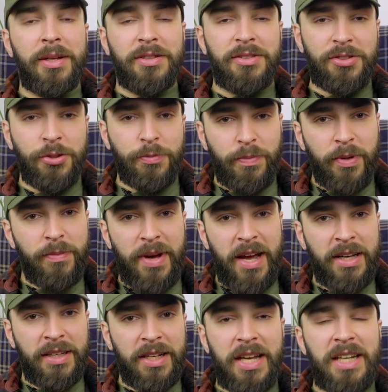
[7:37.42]

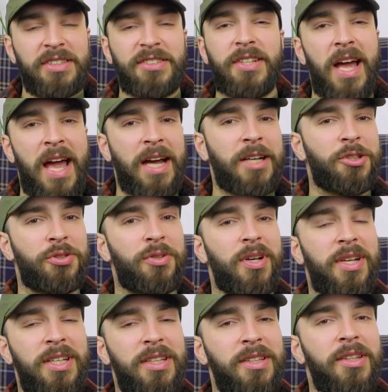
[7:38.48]
Superman is
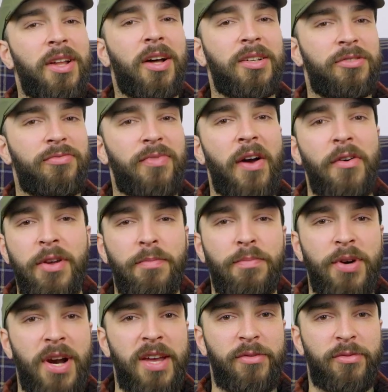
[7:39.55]
actually not very
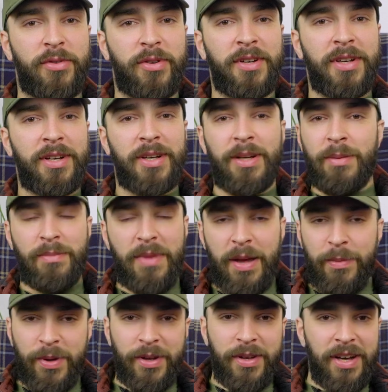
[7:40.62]
brave.
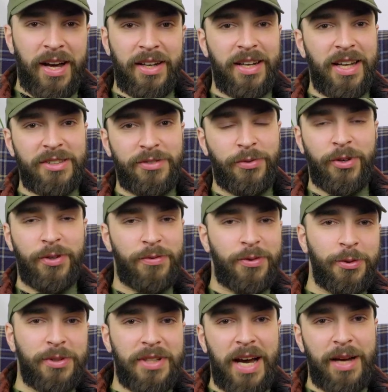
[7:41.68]
Maybe unless for a
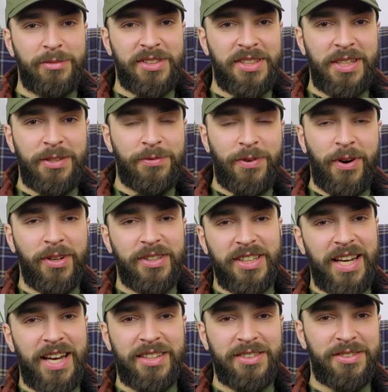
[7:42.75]
few times he fought
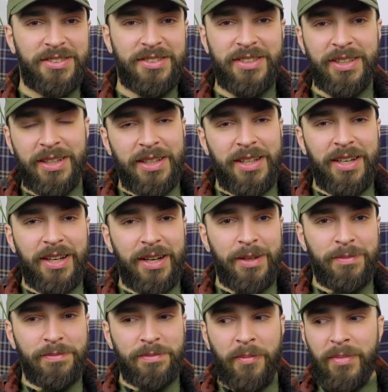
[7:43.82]
against
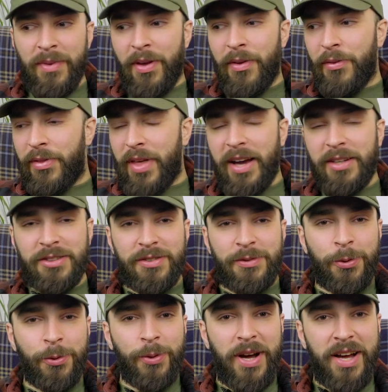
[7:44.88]
um, thugs
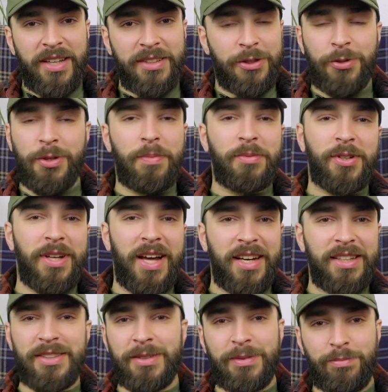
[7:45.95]
who had
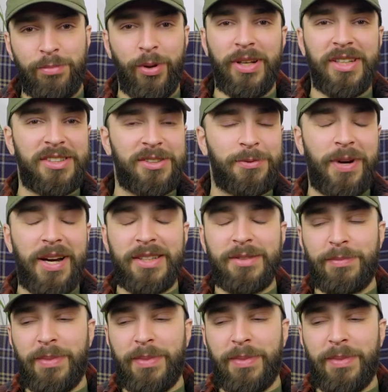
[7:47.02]
kryptonite bullets, right?